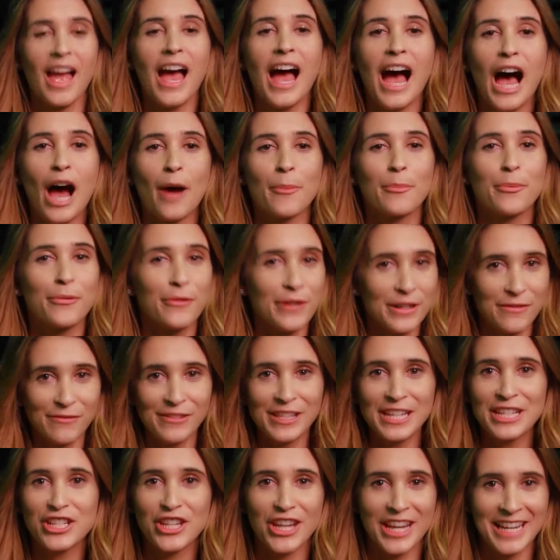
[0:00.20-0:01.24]
A
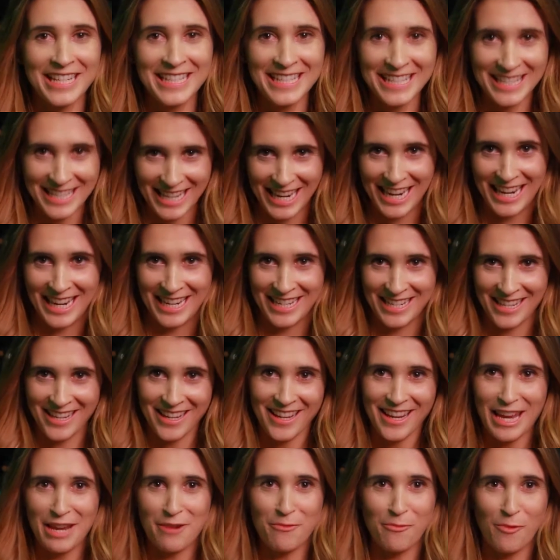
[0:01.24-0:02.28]
privilege indeed
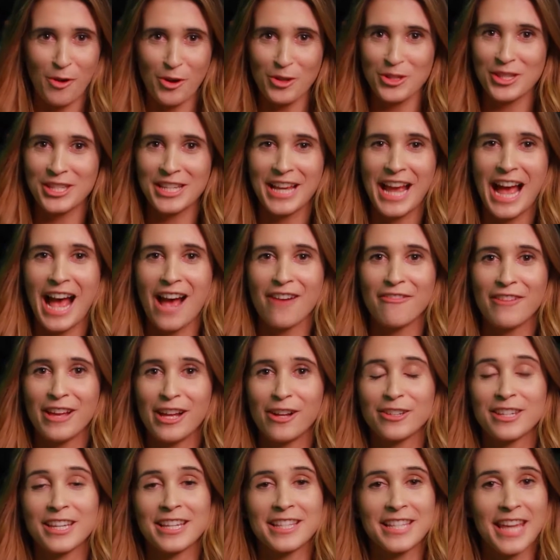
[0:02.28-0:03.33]
it was to have
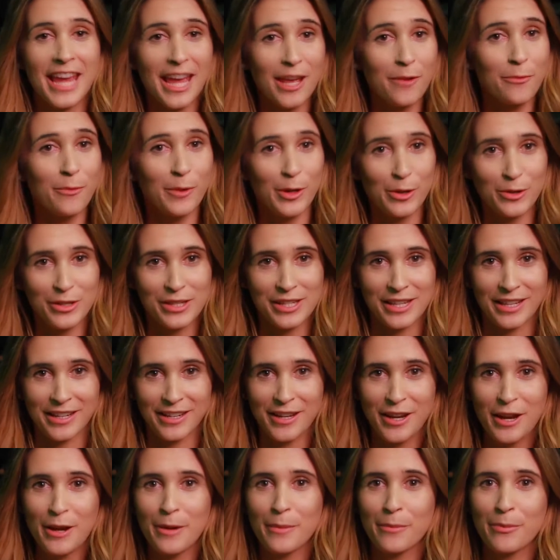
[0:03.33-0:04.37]
Elder Ted Wilson,
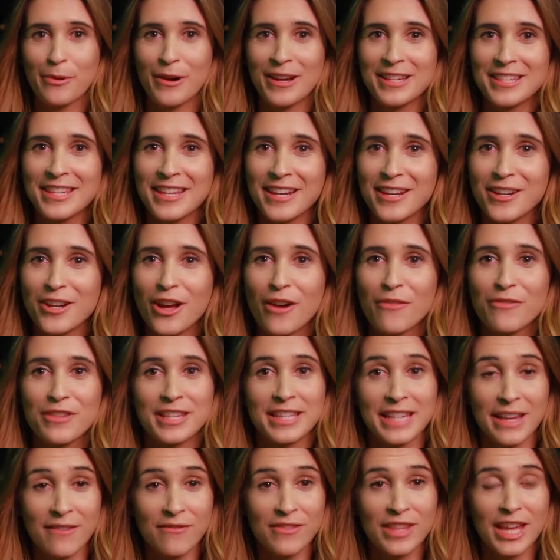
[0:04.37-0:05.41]
President of the
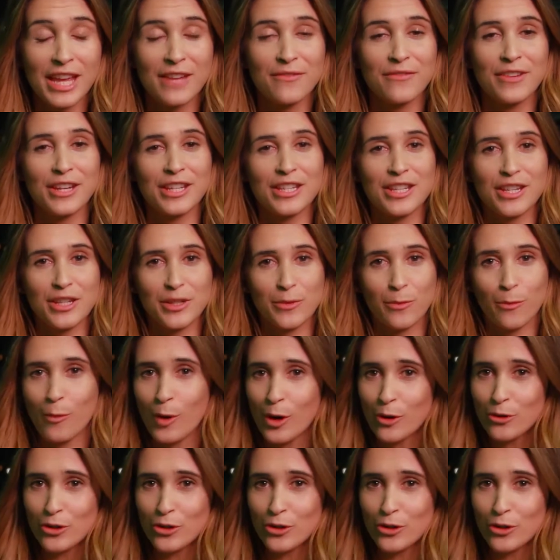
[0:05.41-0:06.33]
Seventh-day Adventist World